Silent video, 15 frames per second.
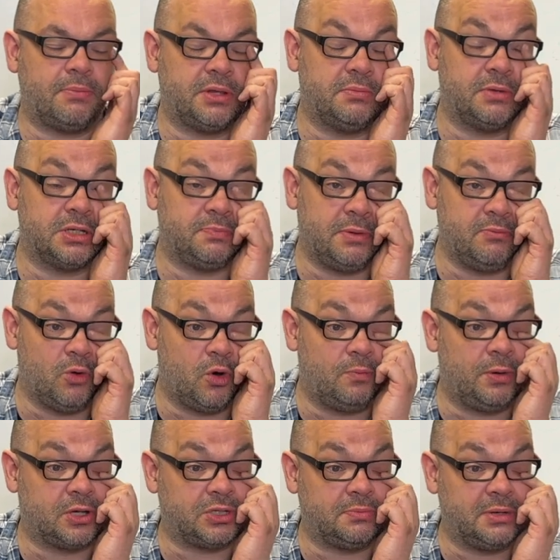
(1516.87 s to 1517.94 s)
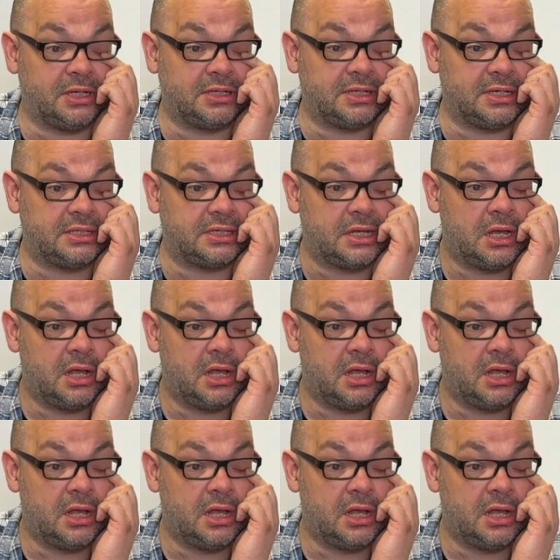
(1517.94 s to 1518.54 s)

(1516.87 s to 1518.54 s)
but there must be more possibilities.